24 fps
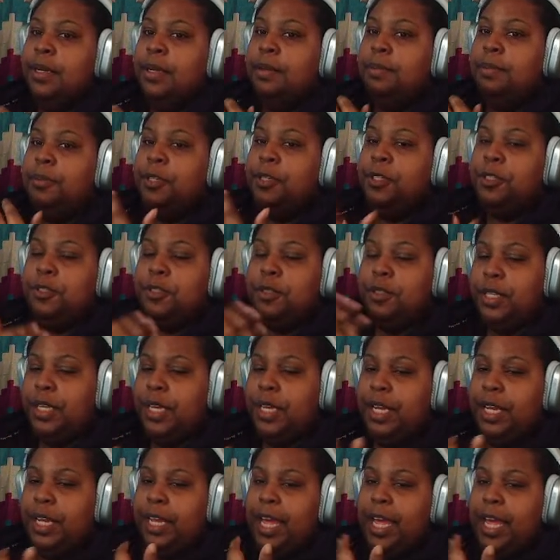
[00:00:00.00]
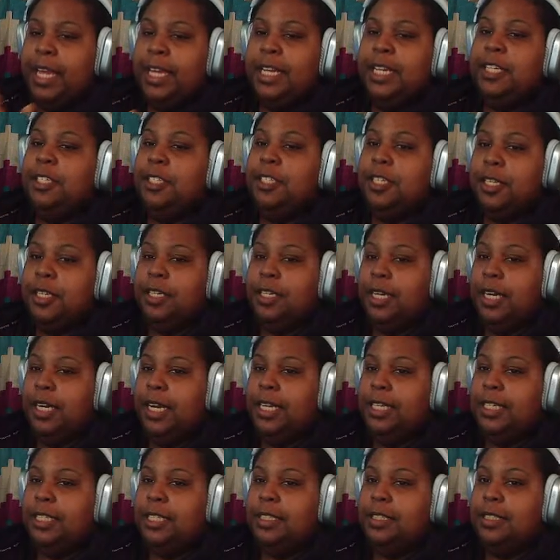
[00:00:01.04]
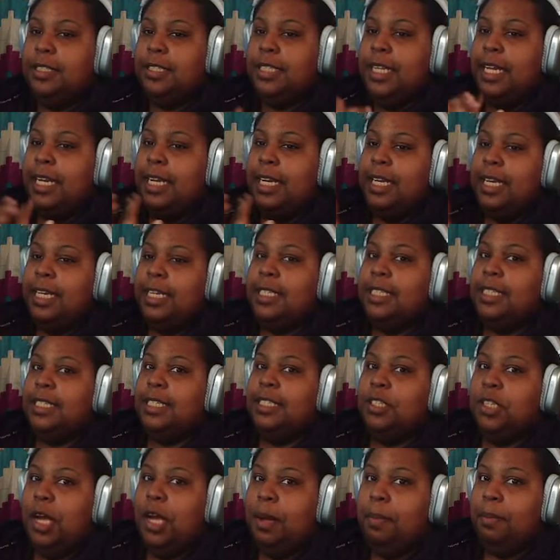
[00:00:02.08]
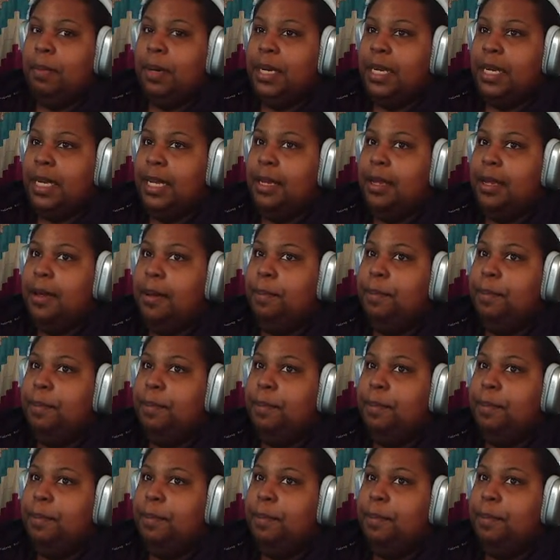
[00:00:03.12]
mutually aid each other into getting into the job market.